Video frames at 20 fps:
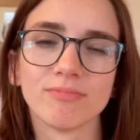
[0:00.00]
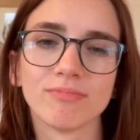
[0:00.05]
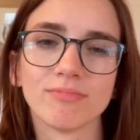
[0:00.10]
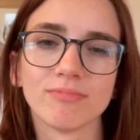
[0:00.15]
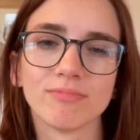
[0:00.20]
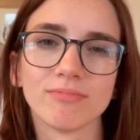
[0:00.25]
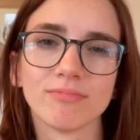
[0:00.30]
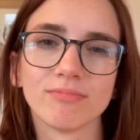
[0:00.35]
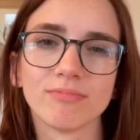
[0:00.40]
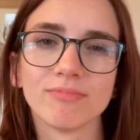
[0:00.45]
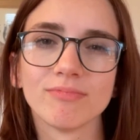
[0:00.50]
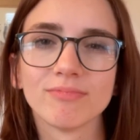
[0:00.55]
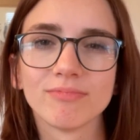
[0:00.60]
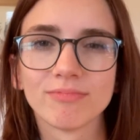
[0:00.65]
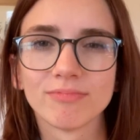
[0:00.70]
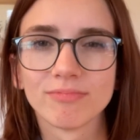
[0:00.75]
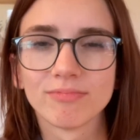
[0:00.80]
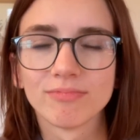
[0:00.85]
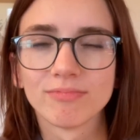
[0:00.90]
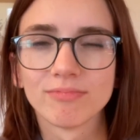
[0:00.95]

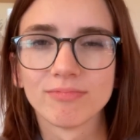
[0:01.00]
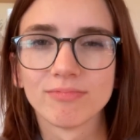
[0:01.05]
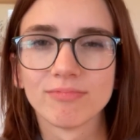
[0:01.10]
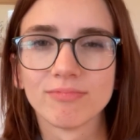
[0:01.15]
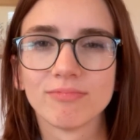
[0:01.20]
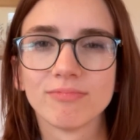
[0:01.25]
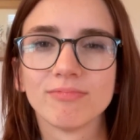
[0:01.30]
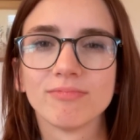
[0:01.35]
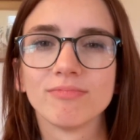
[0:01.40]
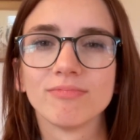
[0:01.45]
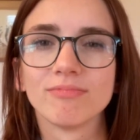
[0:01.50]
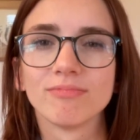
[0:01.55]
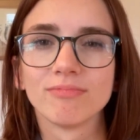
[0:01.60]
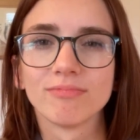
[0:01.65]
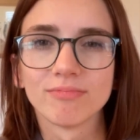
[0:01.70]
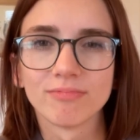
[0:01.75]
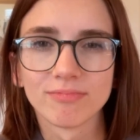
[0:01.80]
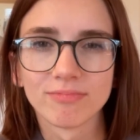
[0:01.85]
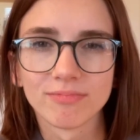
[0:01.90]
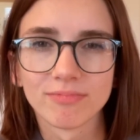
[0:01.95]

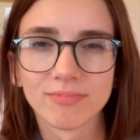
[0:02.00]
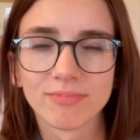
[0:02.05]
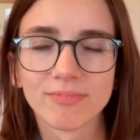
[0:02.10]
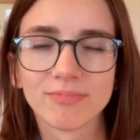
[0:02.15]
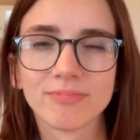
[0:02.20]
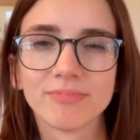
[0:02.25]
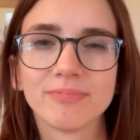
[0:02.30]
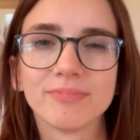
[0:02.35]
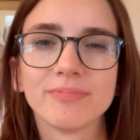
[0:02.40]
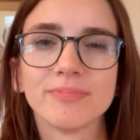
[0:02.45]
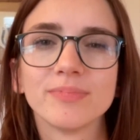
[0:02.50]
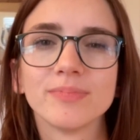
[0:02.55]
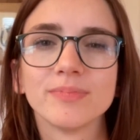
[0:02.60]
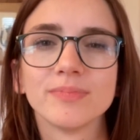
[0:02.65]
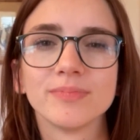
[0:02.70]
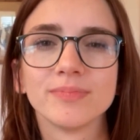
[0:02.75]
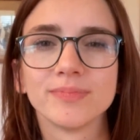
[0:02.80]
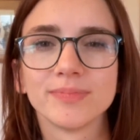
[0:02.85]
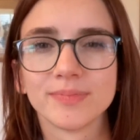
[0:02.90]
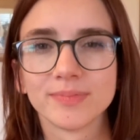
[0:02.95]

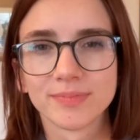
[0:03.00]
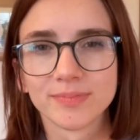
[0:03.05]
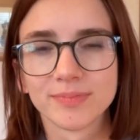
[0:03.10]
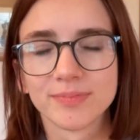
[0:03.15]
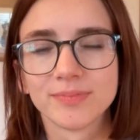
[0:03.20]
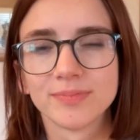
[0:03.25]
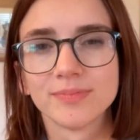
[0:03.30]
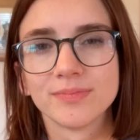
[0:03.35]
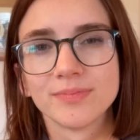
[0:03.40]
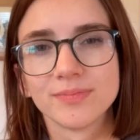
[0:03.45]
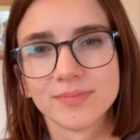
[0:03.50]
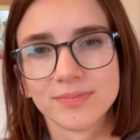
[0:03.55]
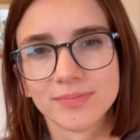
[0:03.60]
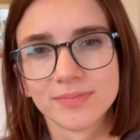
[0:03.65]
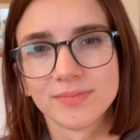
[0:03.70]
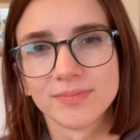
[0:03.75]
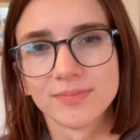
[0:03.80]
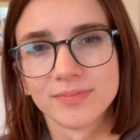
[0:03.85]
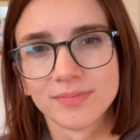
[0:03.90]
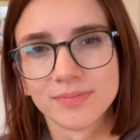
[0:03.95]

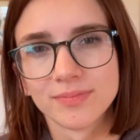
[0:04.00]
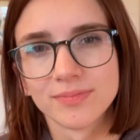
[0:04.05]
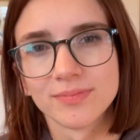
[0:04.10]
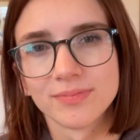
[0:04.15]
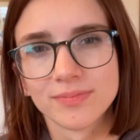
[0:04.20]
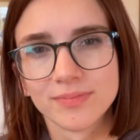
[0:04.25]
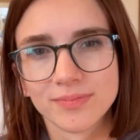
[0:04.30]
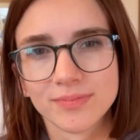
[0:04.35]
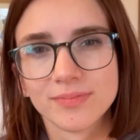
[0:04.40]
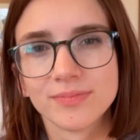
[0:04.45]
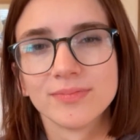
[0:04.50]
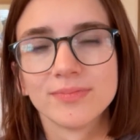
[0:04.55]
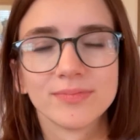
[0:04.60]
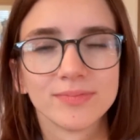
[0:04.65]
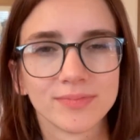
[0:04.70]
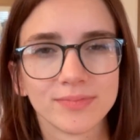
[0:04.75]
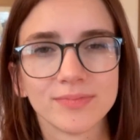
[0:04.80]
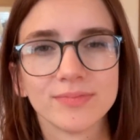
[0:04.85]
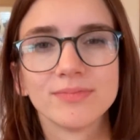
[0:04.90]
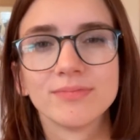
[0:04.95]

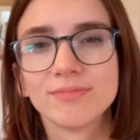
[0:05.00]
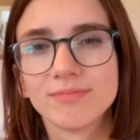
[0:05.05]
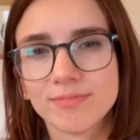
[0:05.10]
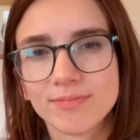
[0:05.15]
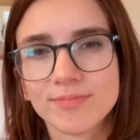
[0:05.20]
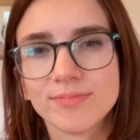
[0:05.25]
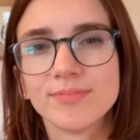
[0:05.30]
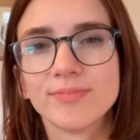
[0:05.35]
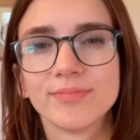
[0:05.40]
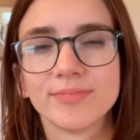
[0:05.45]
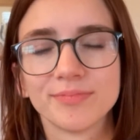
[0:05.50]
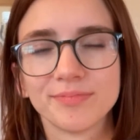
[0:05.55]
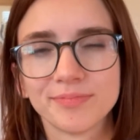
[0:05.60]
[no speech]